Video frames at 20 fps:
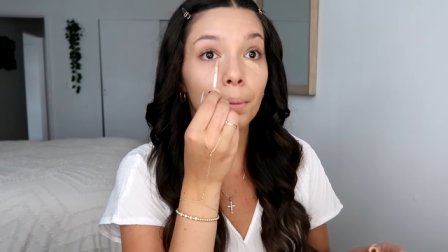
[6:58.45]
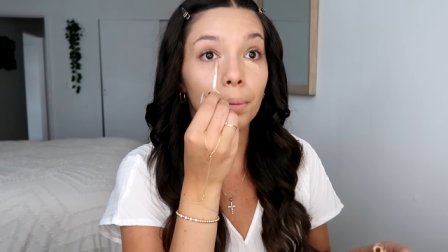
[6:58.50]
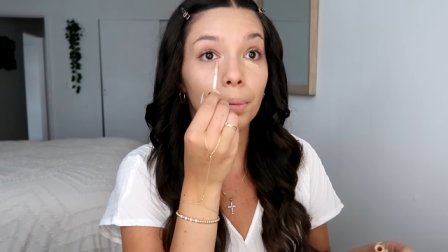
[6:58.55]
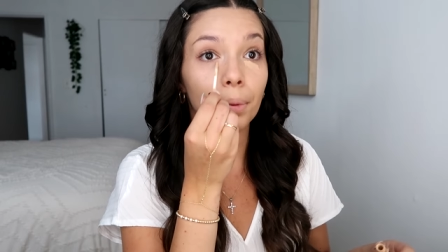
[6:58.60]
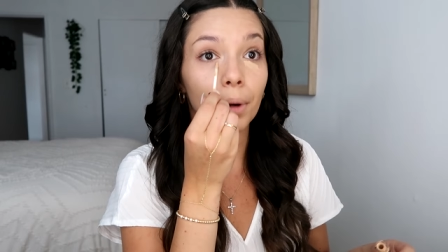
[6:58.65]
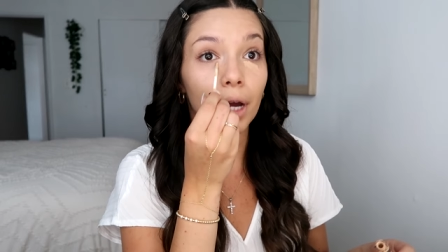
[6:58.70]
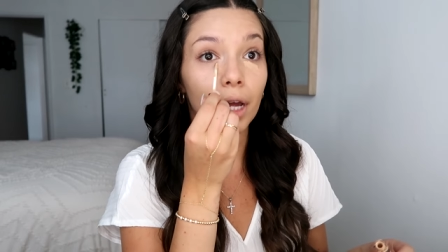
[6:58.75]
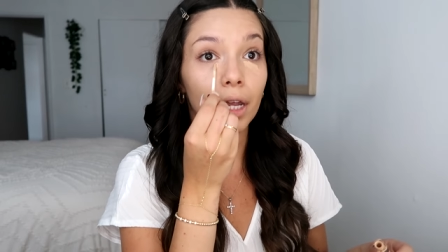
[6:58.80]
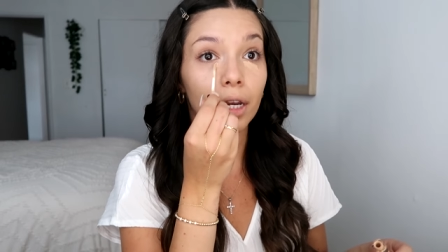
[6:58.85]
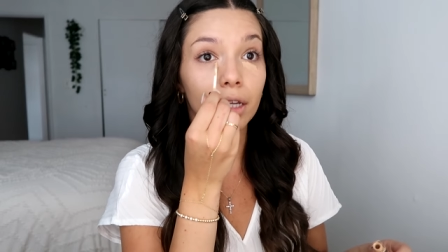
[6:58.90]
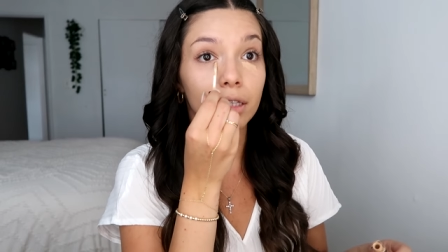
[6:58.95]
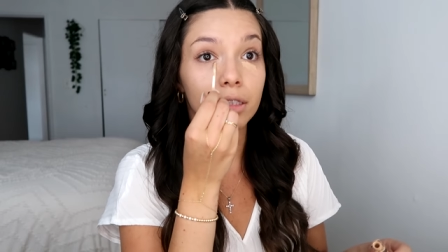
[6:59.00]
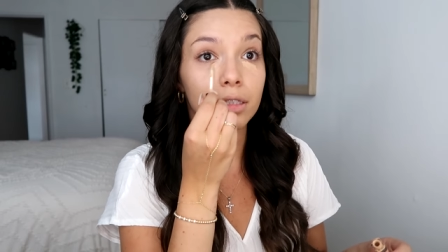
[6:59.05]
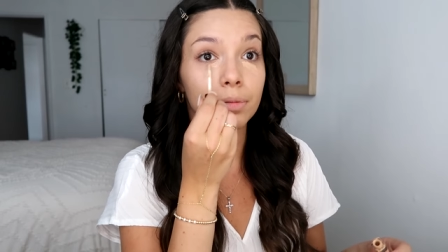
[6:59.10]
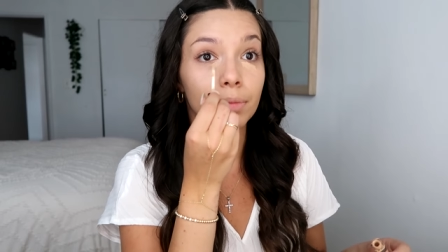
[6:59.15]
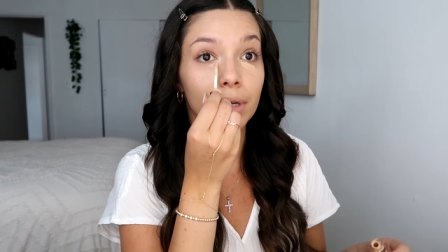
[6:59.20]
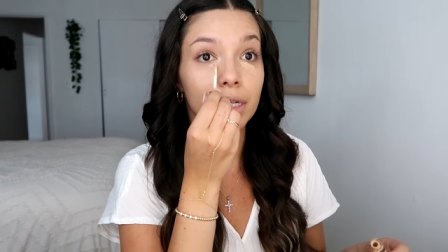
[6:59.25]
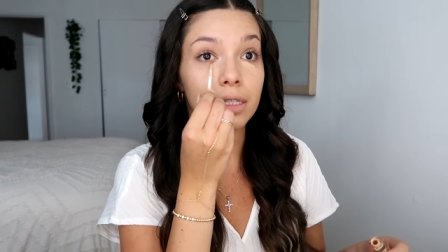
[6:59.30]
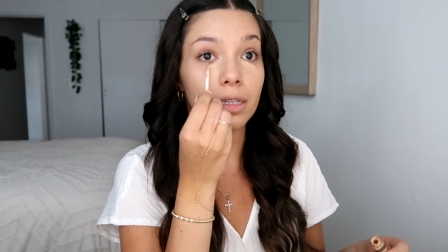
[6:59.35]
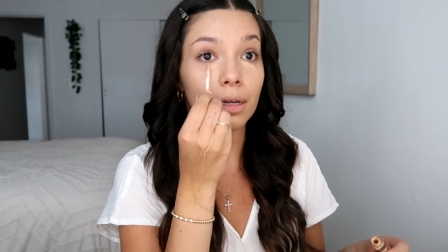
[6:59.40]
but
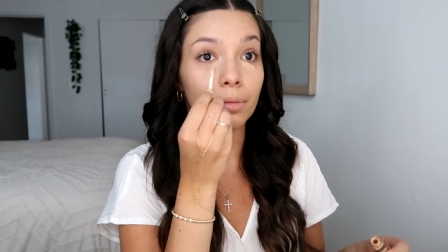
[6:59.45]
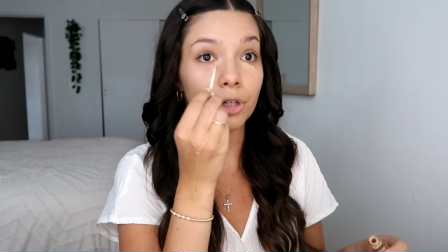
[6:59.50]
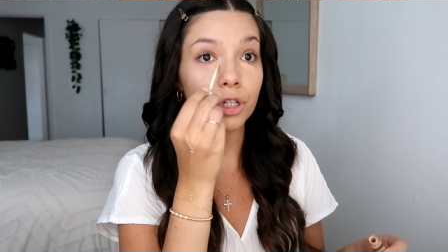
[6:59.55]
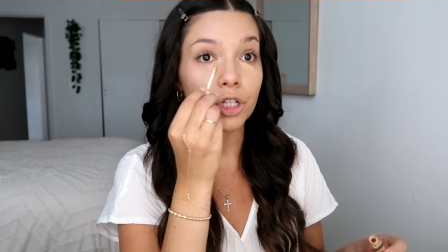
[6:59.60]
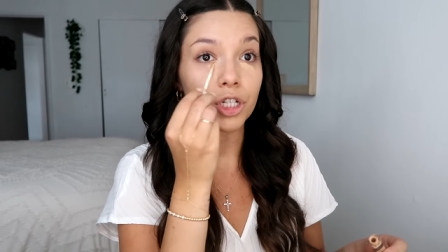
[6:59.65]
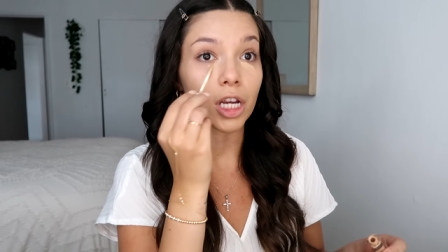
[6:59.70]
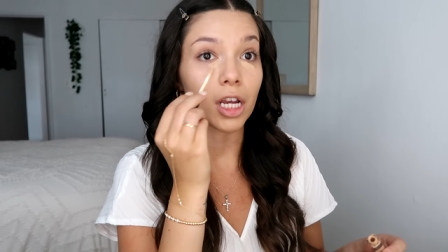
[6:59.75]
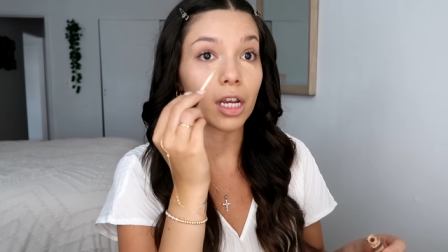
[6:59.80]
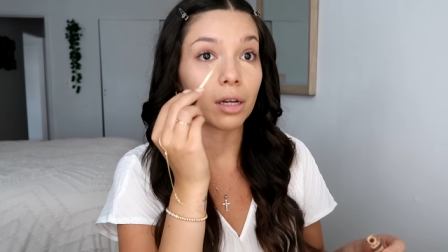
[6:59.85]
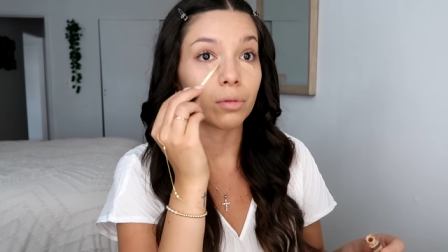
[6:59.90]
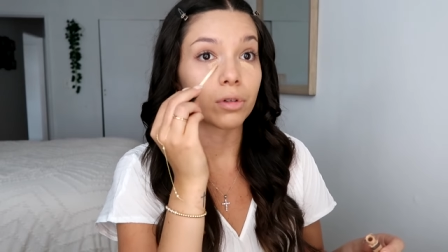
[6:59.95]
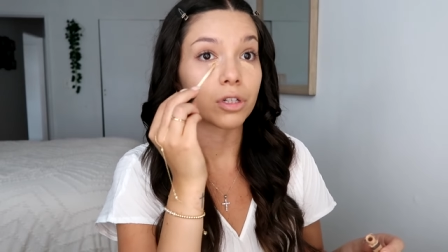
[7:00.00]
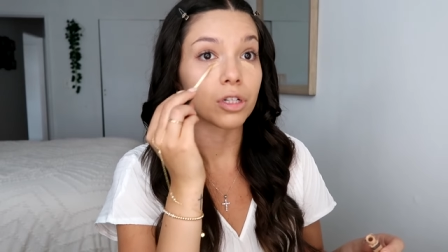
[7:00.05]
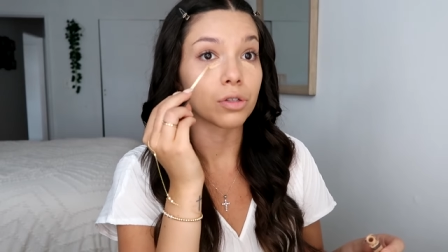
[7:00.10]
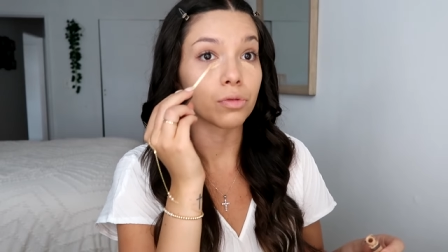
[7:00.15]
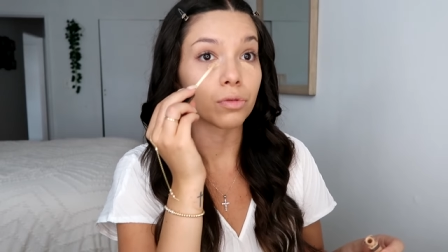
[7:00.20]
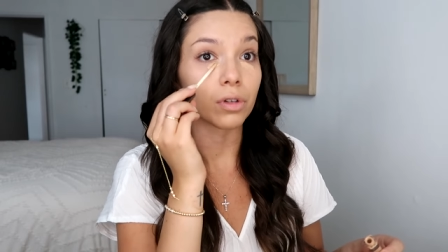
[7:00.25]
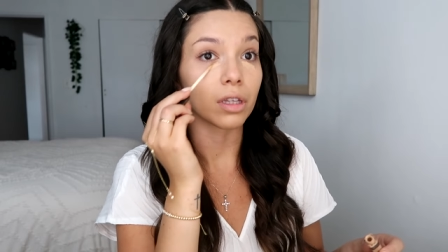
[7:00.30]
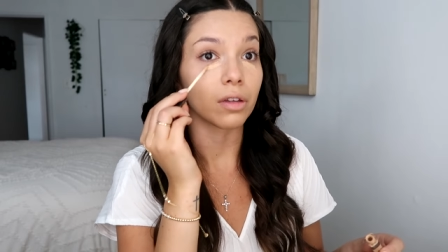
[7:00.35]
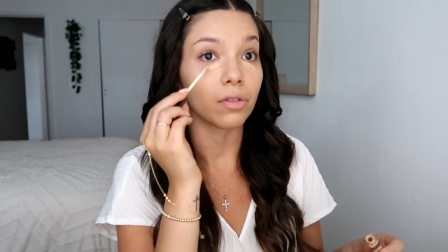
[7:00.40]
it's my summer shade, which
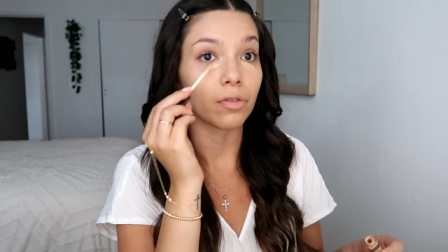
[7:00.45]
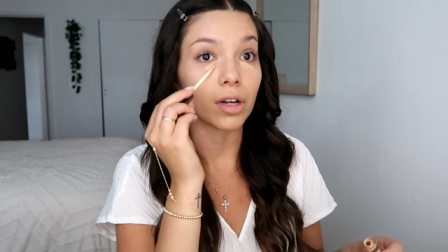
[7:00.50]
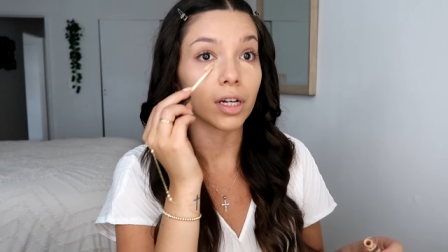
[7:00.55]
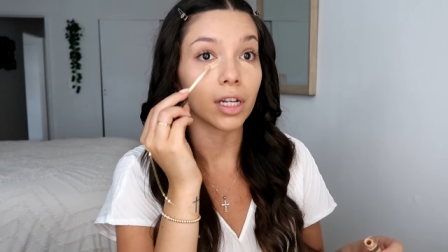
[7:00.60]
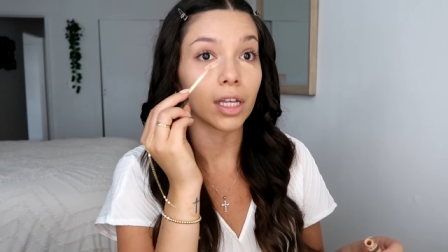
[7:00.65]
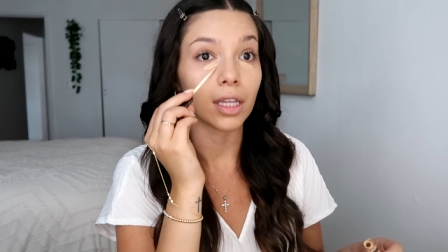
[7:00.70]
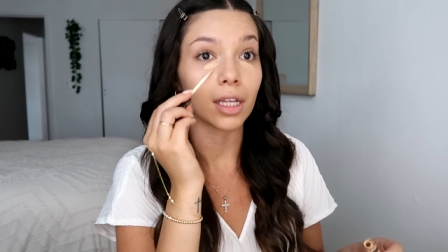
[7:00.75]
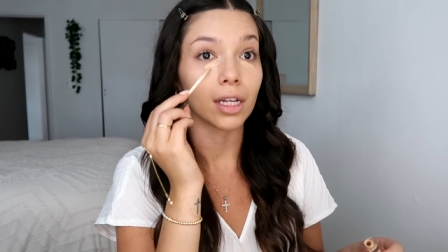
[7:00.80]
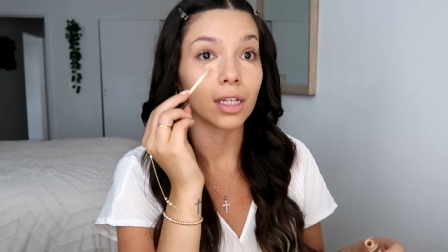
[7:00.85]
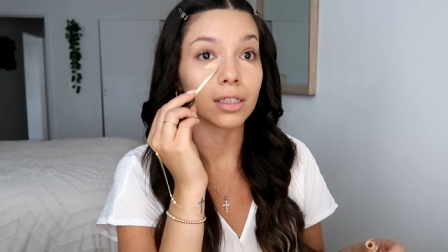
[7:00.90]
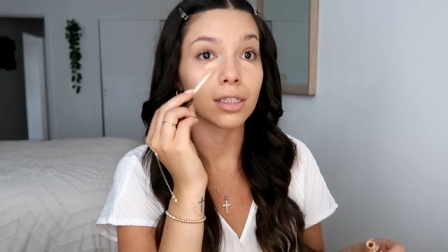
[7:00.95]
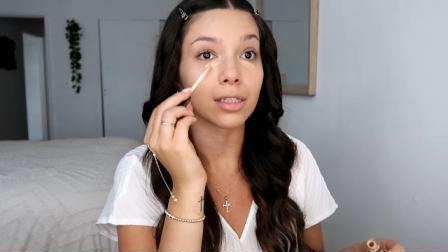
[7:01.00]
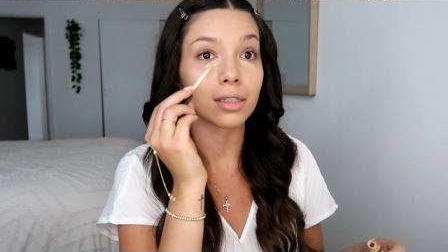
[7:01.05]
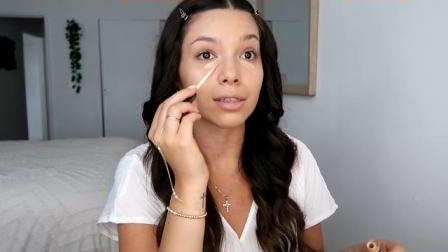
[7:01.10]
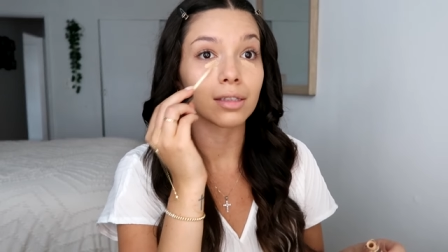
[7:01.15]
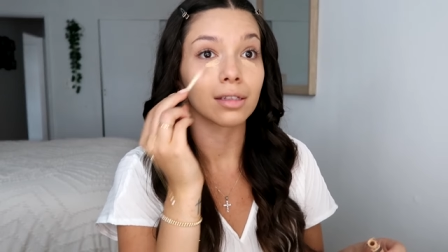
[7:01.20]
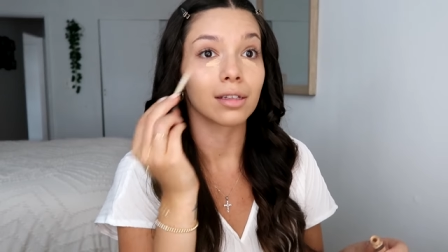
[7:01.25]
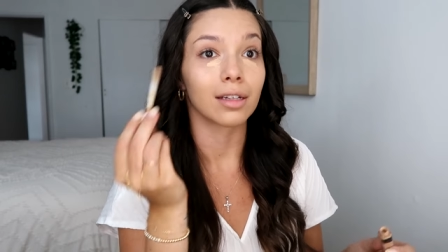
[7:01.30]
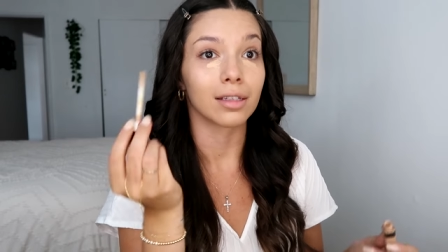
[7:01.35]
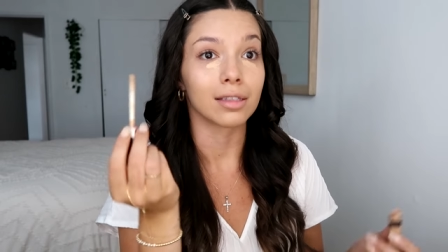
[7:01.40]
is really funny that it's
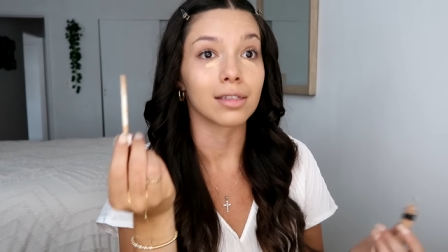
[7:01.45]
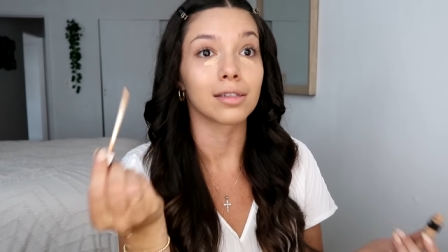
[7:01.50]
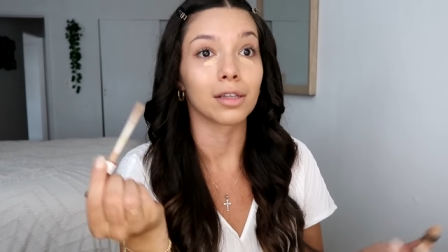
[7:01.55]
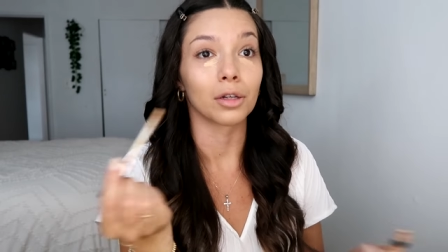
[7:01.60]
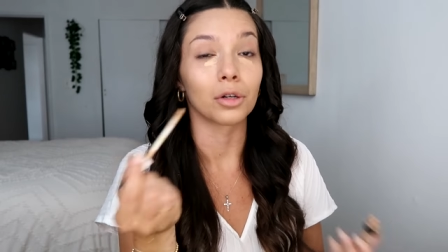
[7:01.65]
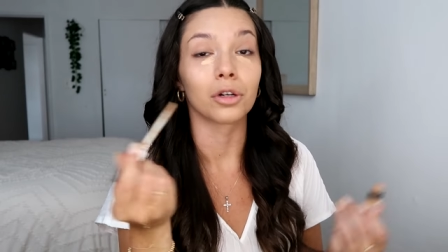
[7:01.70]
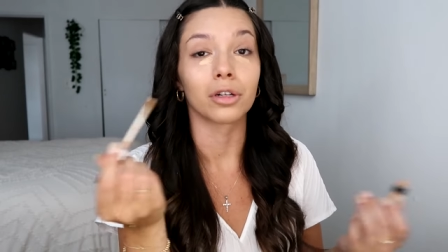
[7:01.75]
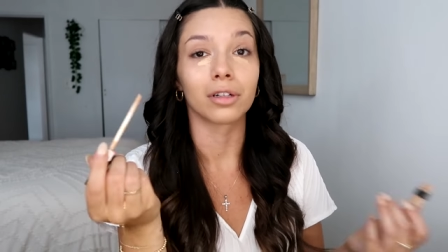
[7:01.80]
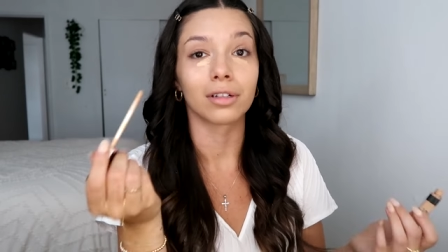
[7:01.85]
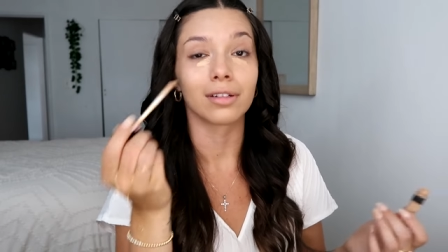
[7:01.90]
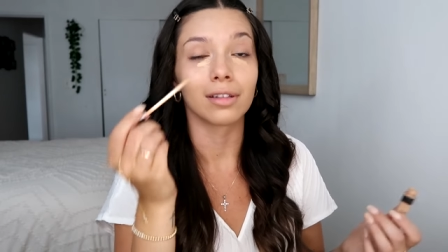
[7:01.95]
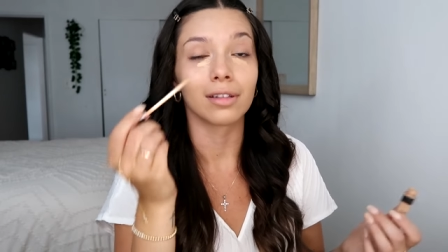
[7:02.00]
considered